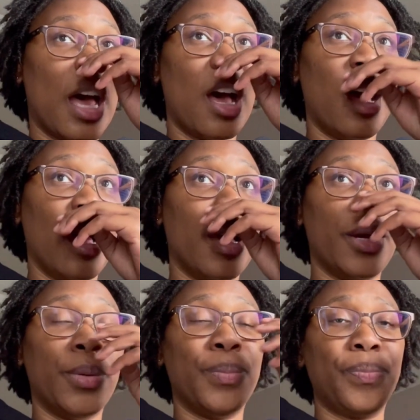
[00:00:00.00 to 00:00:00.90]

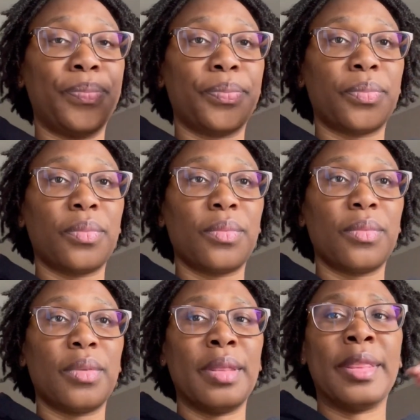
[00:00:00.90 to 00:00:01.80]
Um,
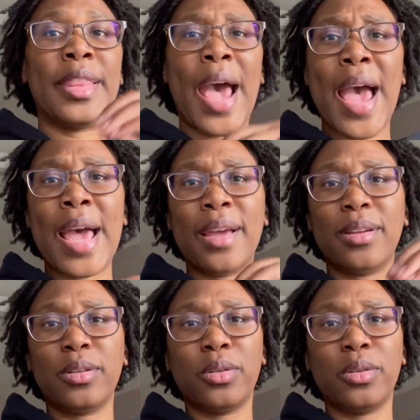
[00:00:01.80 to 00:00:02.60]
that